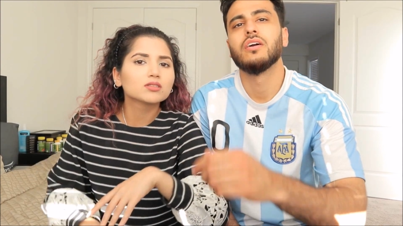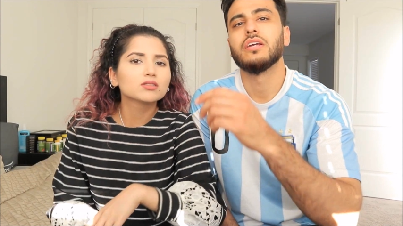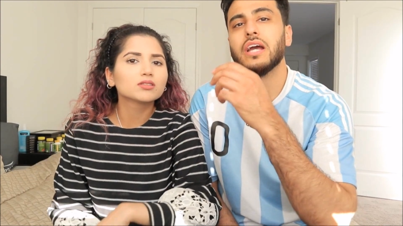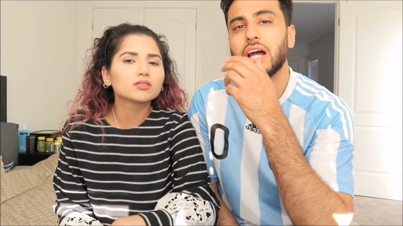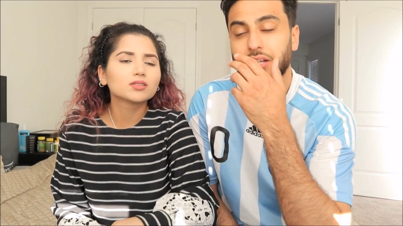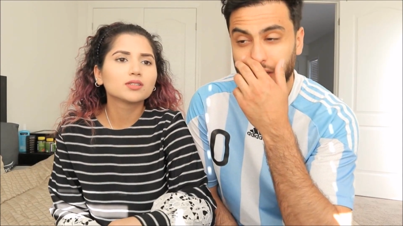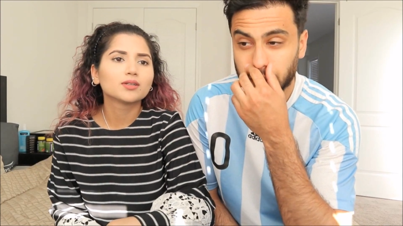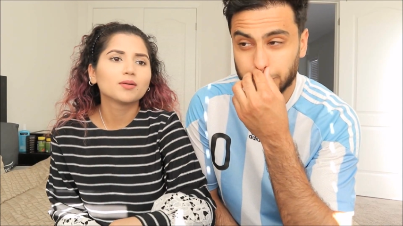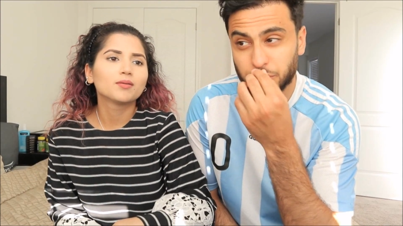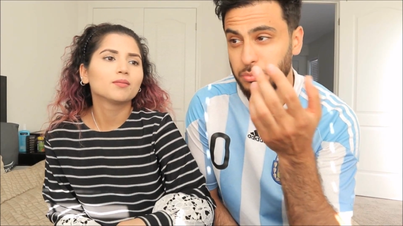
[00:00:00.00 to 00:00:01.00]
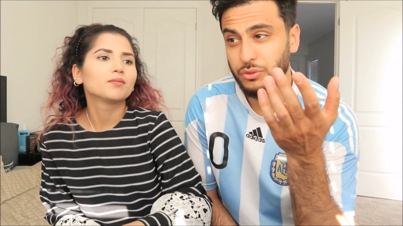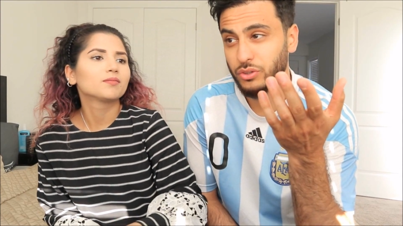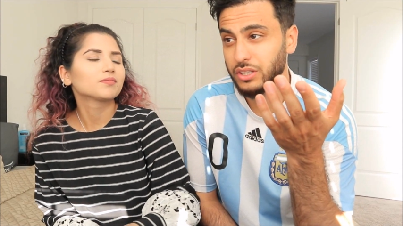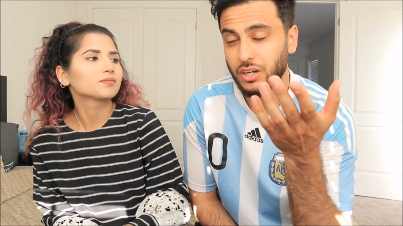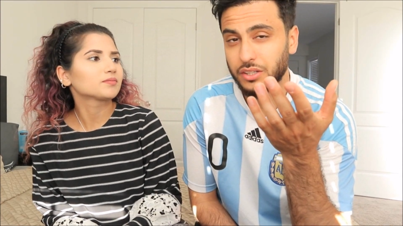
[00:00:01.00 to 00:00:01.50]
Speaker 1: Yeah, and to be
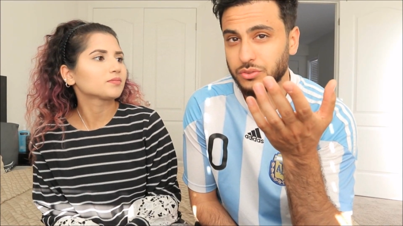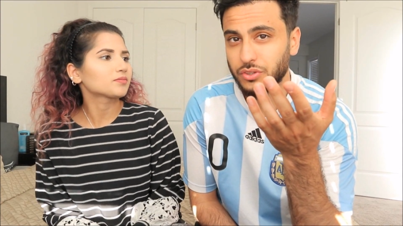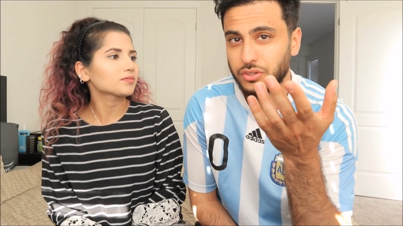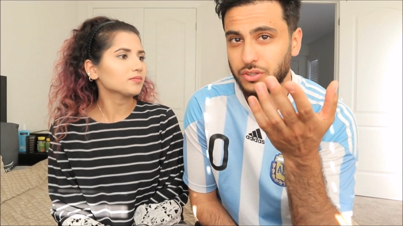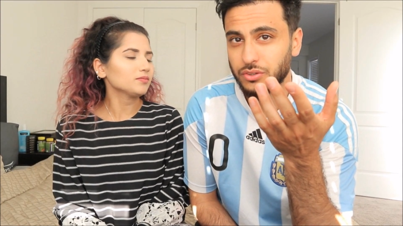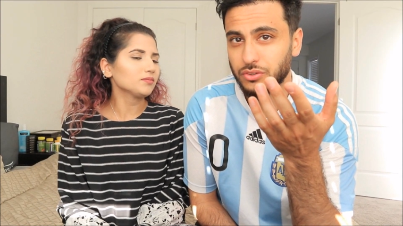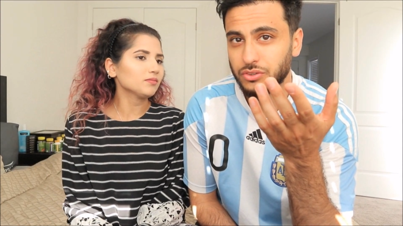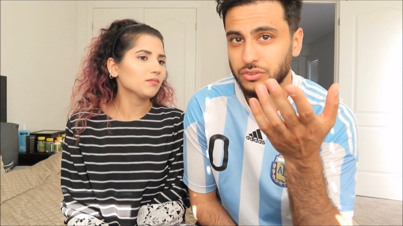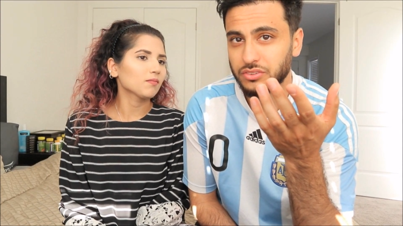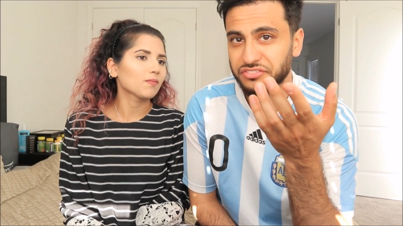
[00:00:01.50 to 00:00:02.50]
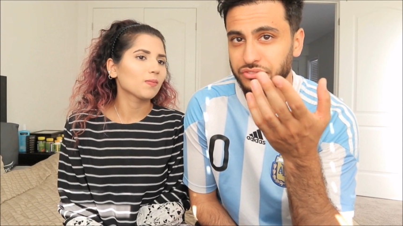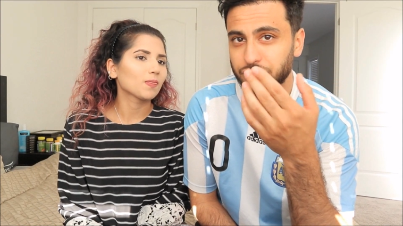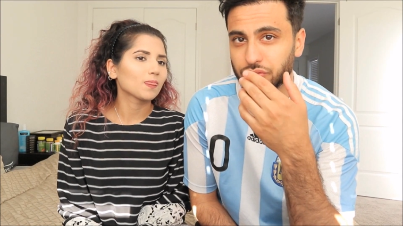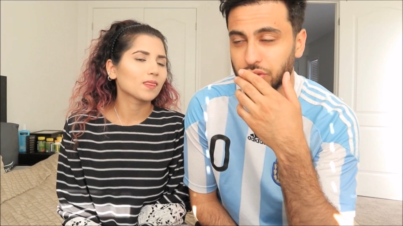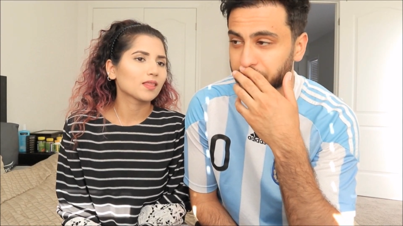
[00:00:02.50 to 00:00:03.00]
really honest with you,
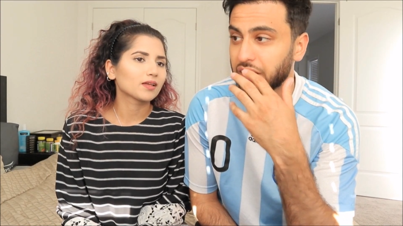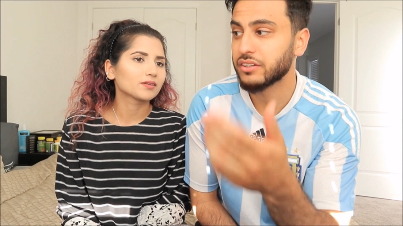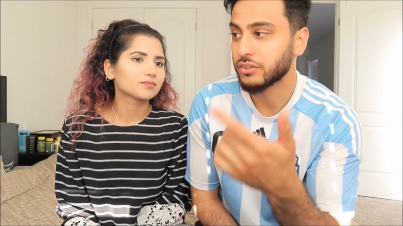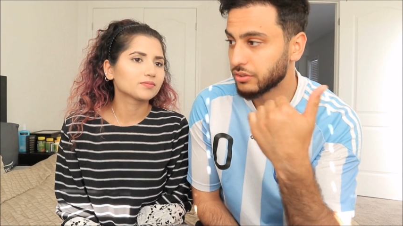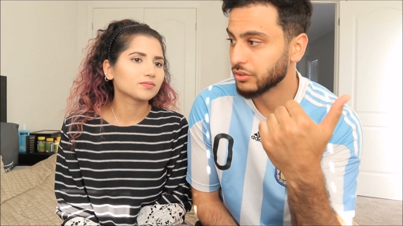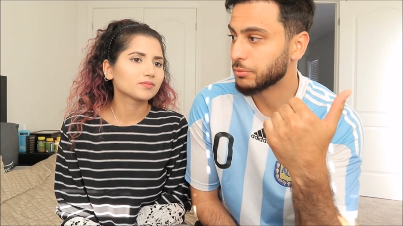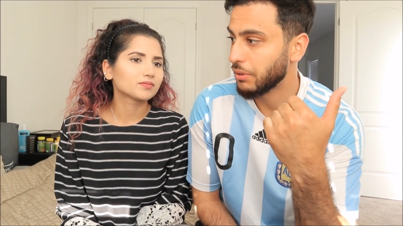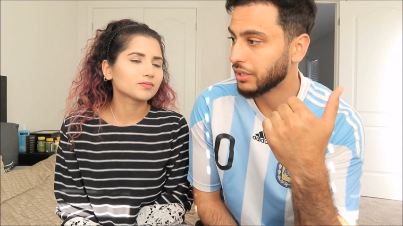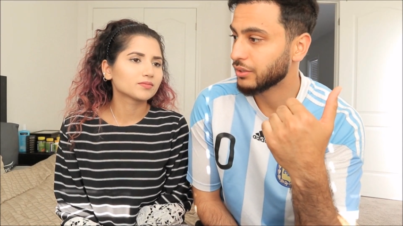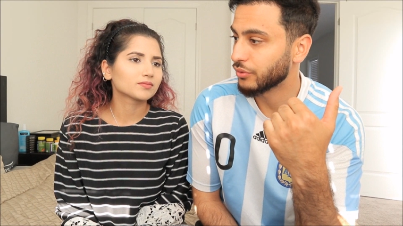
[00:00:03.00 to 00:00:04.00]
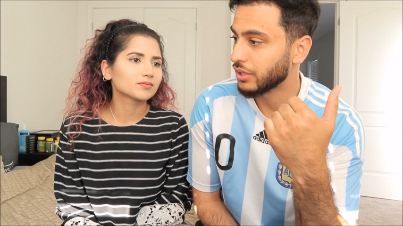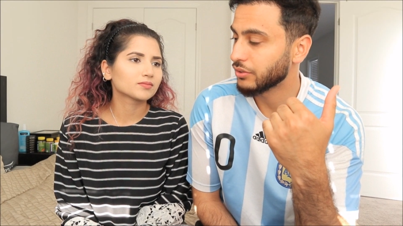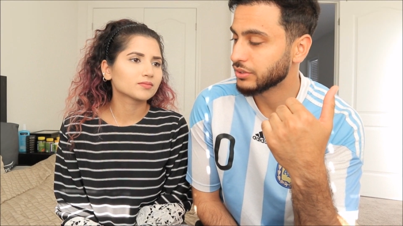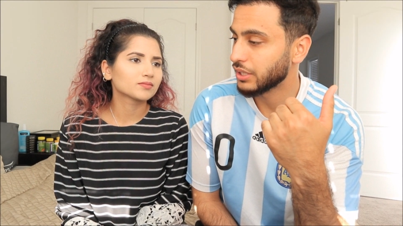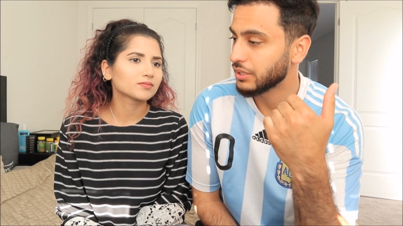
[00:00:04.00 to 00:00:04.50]
if I look back to when I
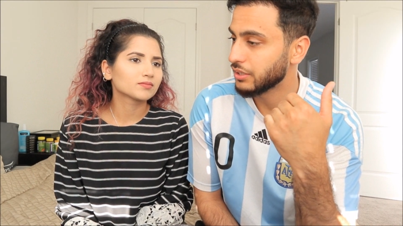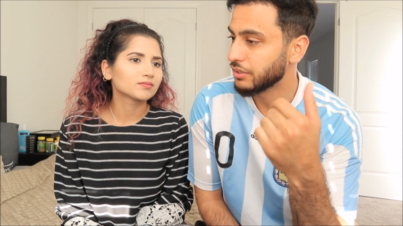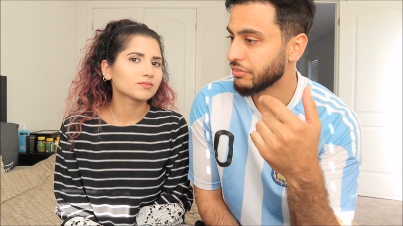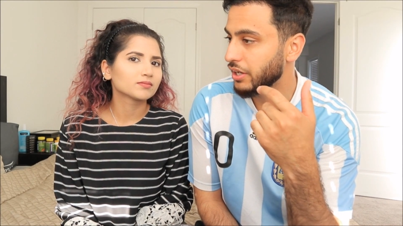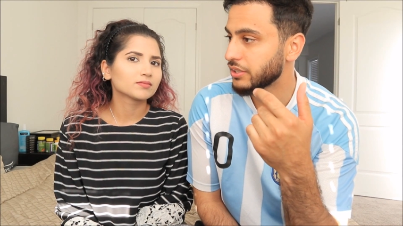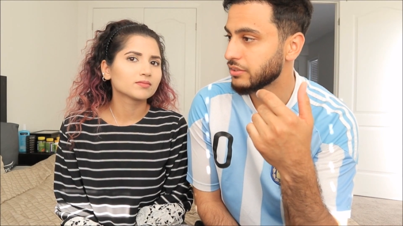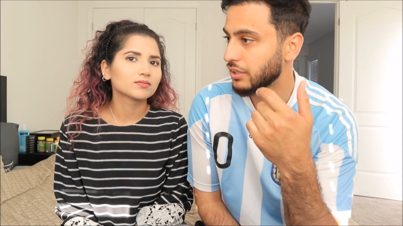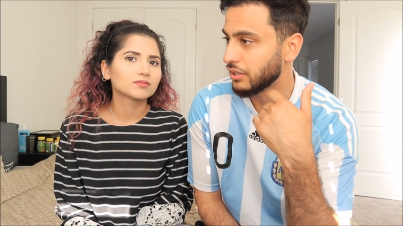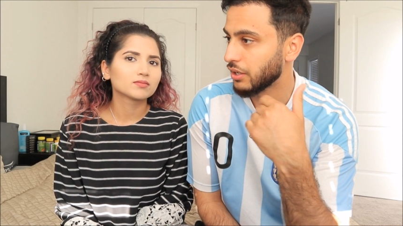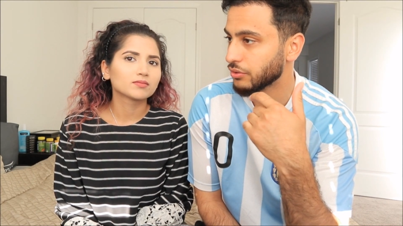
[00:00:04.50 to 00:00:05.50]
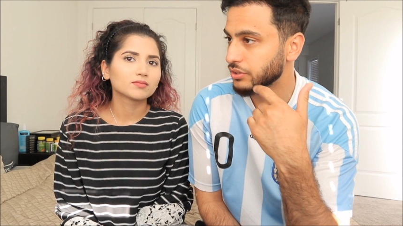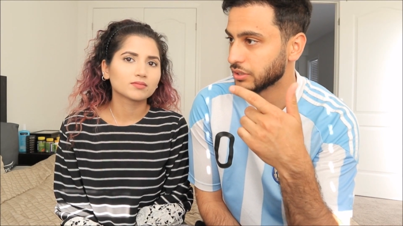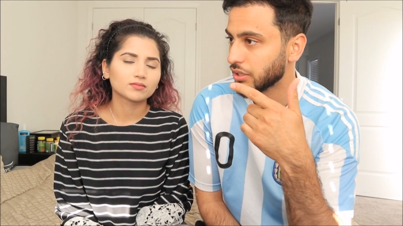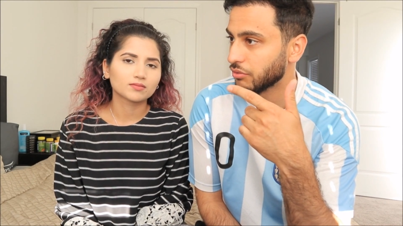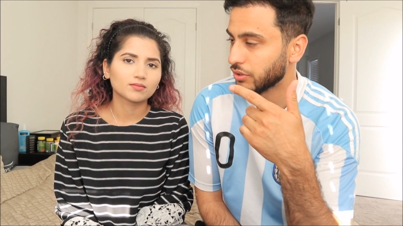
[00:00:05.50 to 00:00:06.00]
was 19, if I said I was
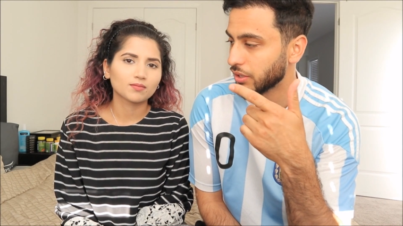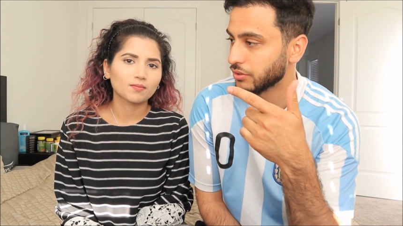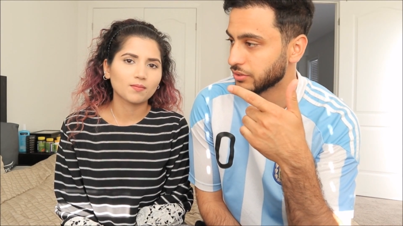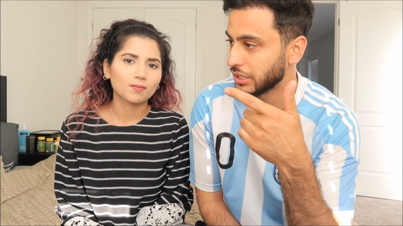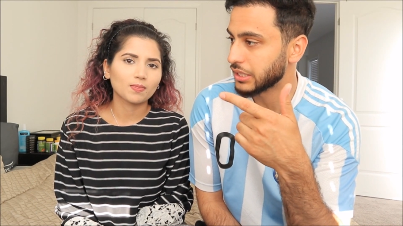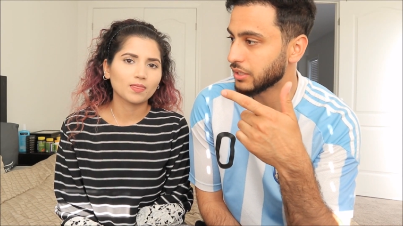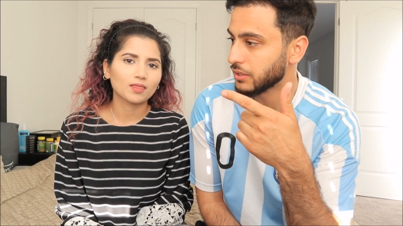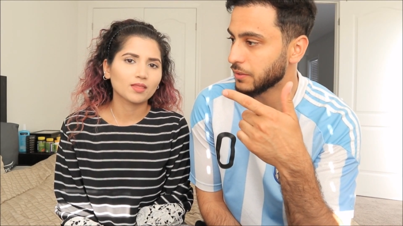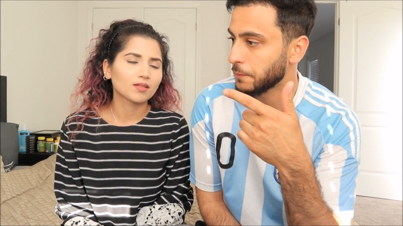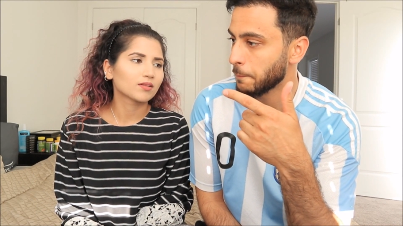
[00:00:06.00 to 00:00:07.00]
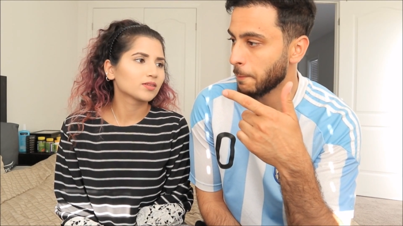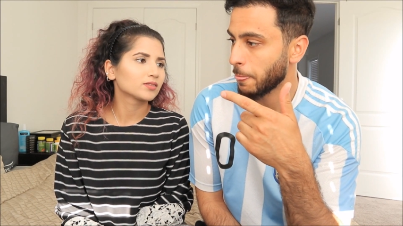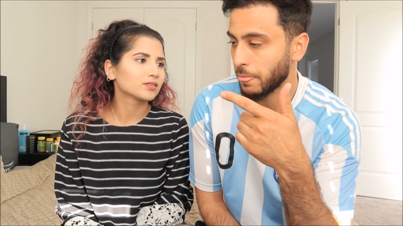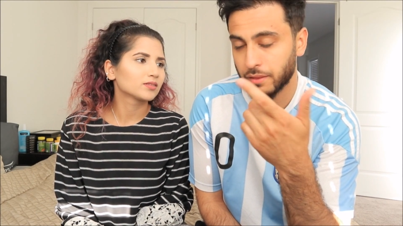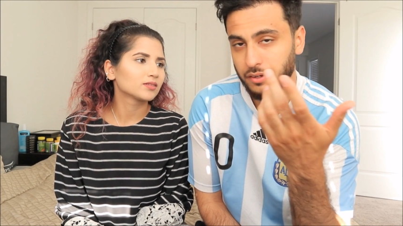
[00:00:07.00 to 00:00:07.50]
in love when I was 19,
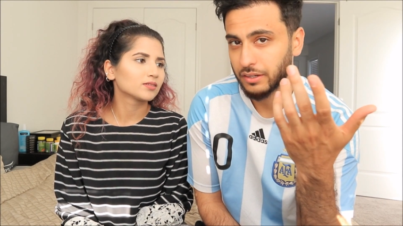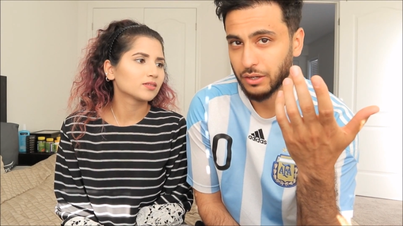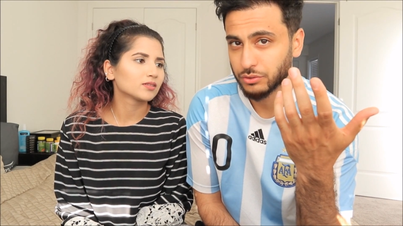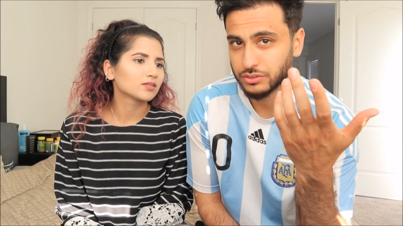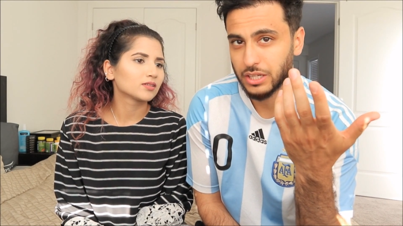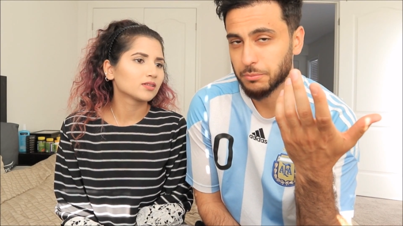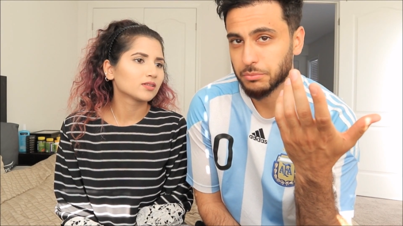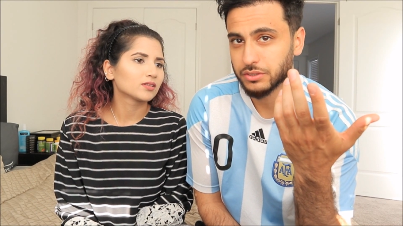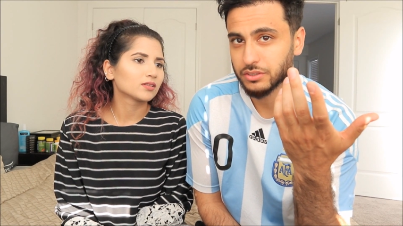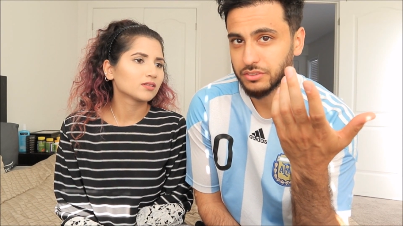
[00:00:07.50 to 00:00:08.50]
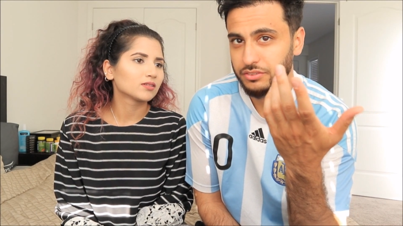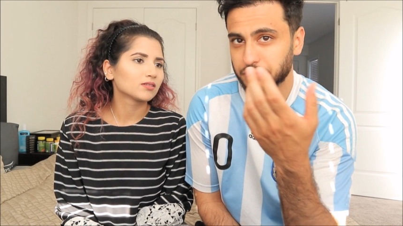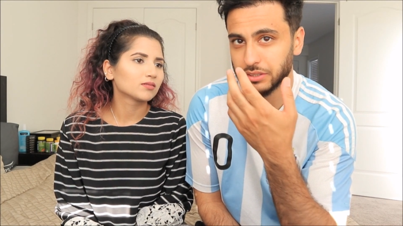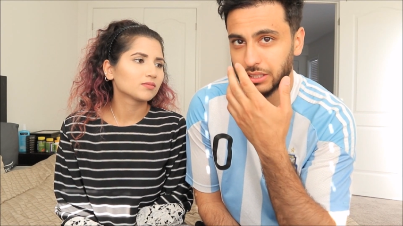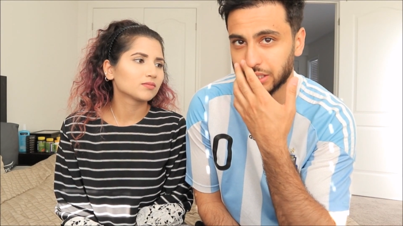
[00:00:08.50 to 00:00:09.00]
I would slap myself and
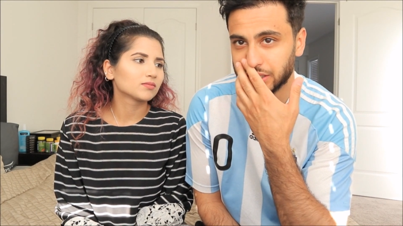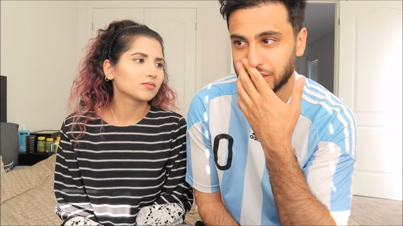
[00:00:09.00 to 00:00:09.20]
be like,